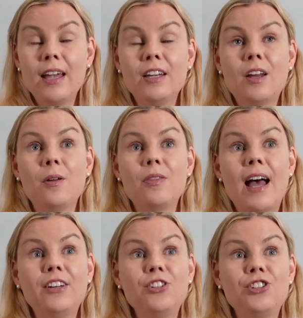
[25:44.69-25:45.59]

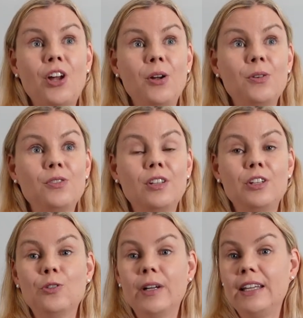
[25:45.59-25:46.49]
That just shows
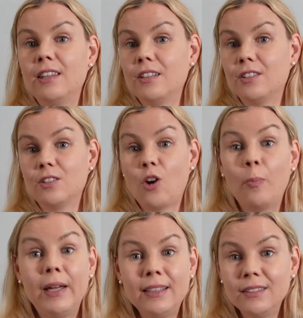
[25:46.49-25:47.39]
that you're either
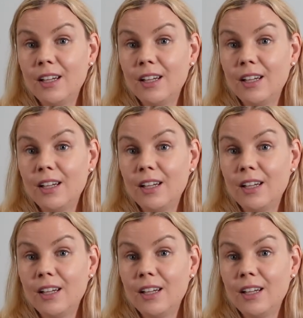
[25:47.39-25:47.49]
sloppy